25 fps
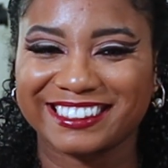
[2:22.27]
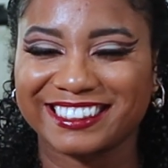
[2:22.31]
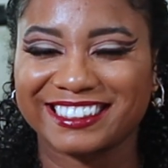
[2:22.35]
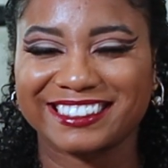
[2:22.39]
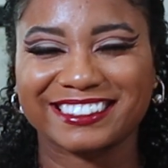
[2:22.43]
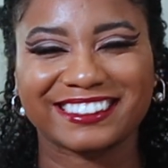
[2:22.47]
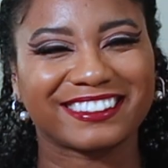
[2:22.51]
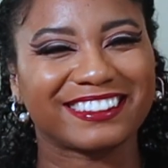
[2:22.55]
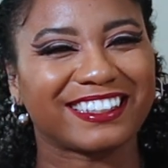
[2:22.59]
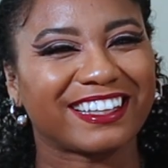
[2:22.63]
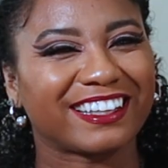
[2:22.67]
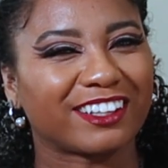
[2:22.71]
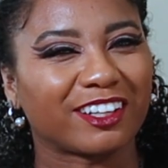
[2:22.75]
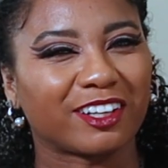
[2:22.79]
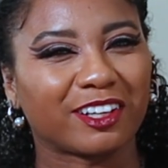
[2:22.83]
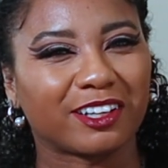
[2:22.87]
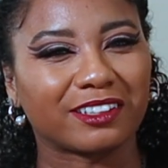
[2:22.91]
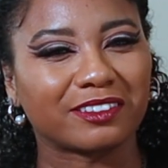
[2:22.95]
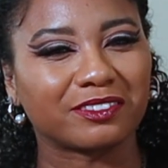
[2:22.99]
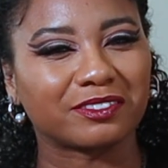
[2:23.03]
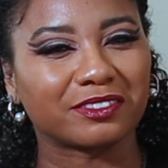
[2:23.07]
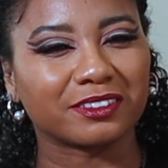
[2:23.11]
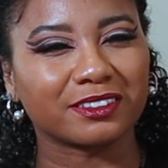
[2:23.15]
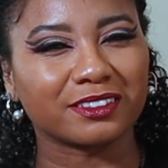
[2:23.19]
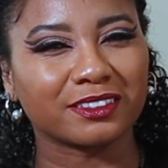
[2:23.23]
Isn't that
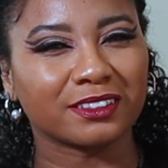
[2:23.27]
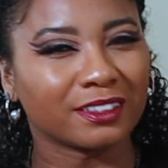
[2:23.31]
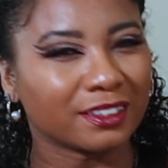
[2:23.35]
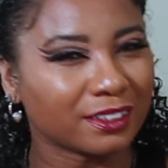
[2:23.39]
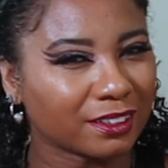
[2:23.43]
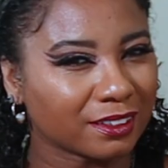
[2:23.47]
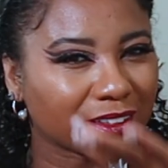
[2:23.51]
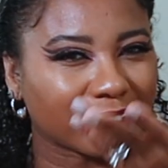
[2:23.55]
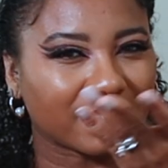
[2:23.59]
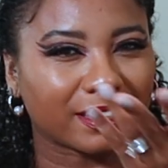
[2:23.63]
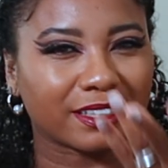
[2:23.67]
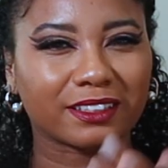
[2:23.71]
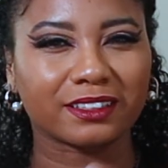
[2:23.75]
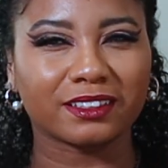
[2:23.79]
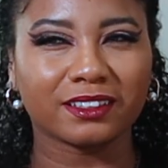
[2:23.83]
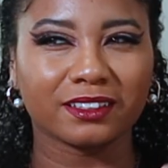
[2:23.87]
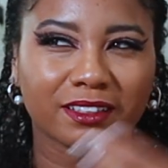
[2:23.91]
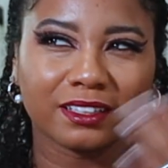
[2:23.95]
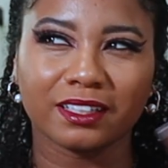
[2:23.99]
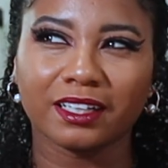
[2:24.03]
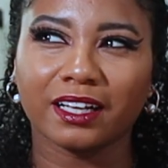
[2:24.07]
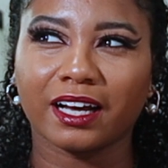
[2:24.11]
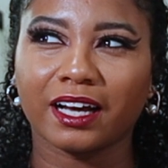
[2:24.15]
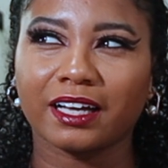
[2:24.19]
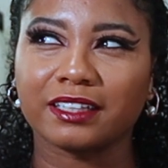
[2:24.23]
awful? Like,
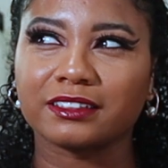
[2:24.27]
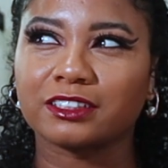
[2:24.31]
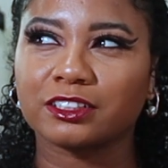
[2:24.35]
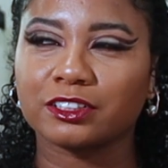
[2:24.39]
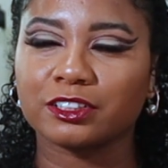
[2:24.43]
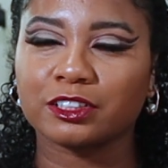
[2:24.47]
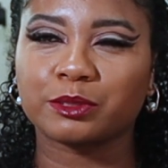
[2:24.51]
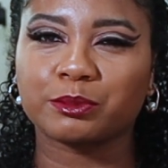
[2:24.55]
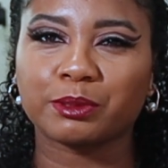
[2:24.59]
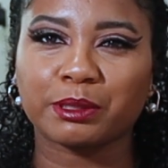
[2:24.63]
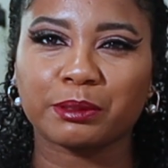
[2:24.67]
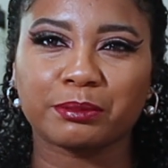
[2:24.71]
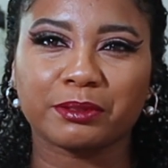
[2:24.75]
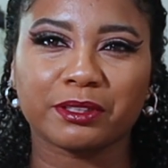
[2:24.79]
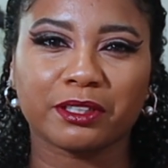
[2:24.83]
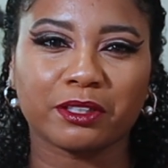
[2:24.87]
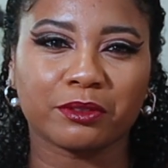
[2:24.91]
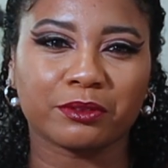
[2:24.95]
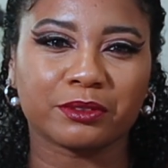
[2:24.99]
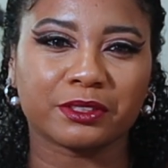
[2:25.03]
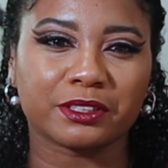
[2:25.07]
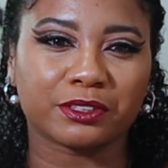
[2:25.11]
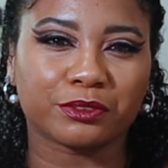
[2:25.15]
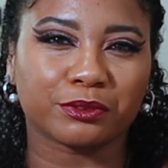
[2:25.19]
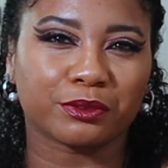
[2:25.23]
I should just be able to go
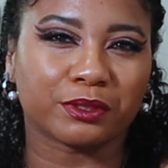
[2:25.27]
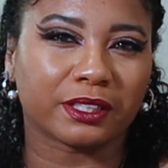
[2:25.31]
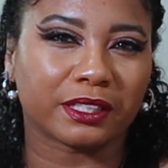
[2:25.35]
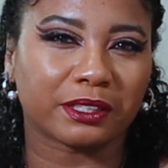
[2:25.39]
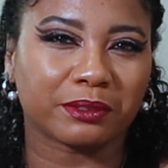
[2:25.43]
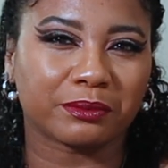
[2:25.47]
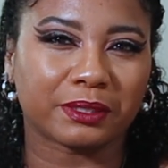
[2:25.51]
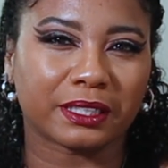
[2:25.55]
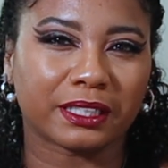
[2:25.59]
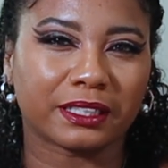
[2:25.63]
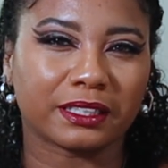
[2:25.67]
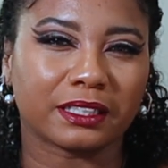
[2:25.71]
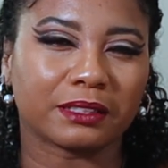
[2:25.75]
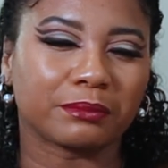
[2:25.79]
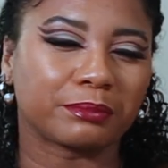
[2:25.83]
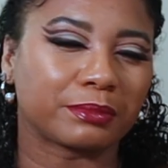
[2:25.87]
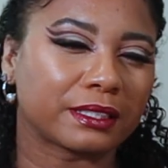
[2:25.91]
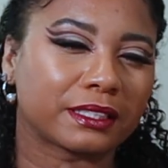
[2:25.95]
in the store and get what I need,